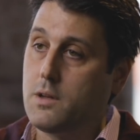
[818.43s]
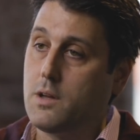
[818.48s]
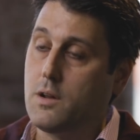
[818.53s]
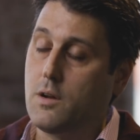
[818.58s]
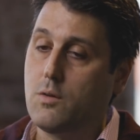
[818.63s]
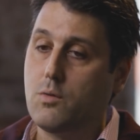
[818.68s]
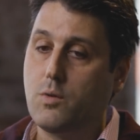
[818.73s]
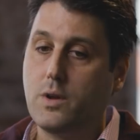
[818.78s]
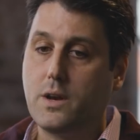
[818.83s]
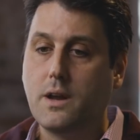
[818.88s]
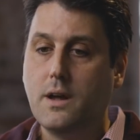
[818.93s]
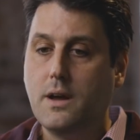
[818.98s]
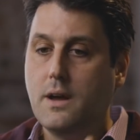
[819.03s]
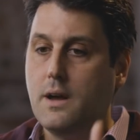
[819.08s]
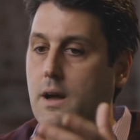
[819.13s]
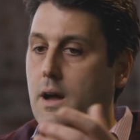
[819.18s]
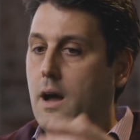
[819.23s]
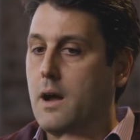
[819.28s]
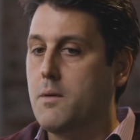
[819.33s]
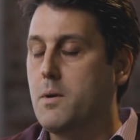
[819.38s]
you know, when
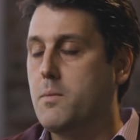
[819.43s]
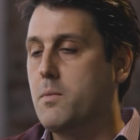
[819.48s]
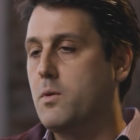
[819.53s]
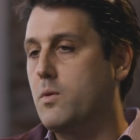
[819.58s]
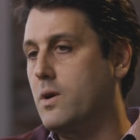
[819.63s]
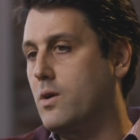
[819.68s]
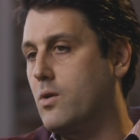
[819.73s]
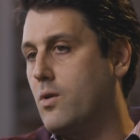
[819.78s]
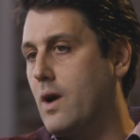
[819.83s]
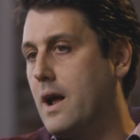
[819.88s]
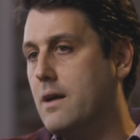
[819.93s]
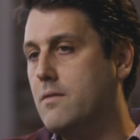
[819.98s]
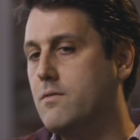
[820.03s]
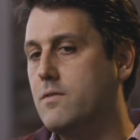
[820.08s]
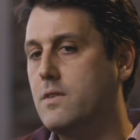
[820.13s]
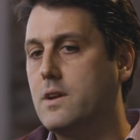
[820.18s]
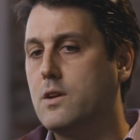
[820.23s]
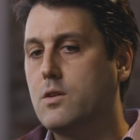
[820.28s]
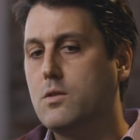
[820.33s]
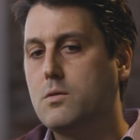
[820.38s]
I remember when Grant
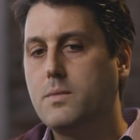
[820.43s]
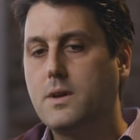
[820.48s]
videoed